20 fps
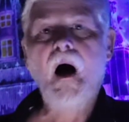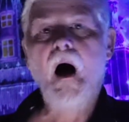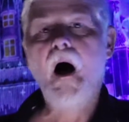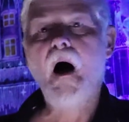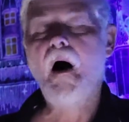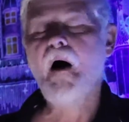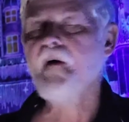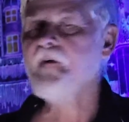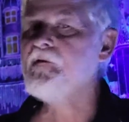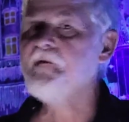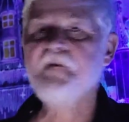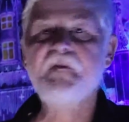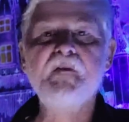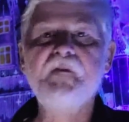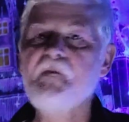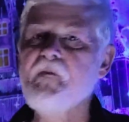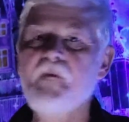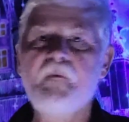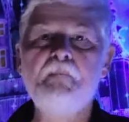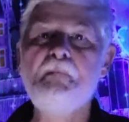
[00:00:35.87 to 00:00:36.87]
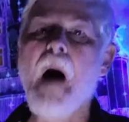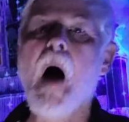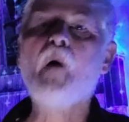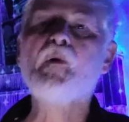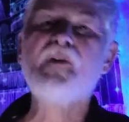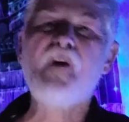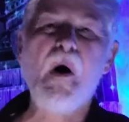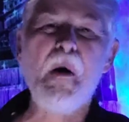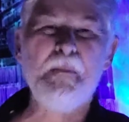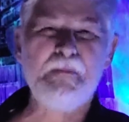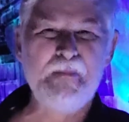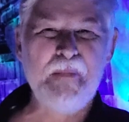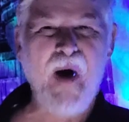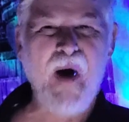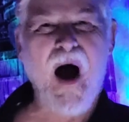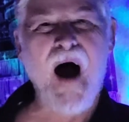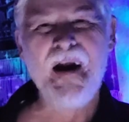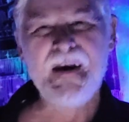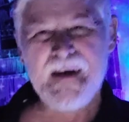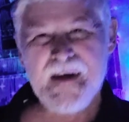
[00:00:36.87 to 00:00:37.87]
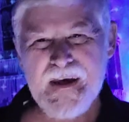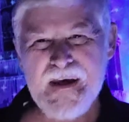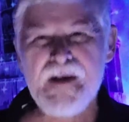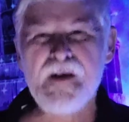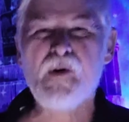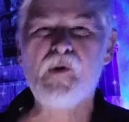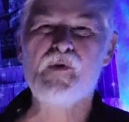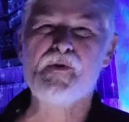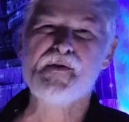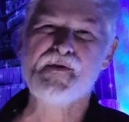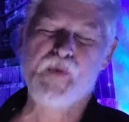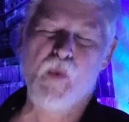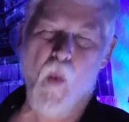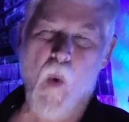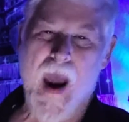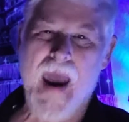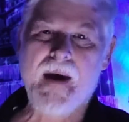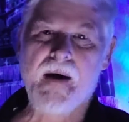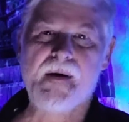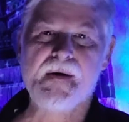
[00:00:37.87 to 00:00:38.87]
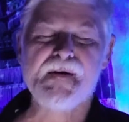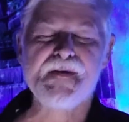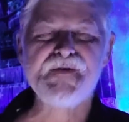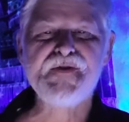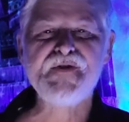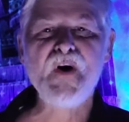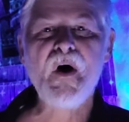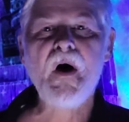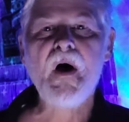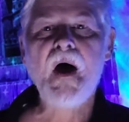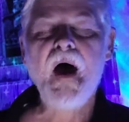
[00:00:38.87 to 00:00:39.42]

uh, mount up on eagle's wings,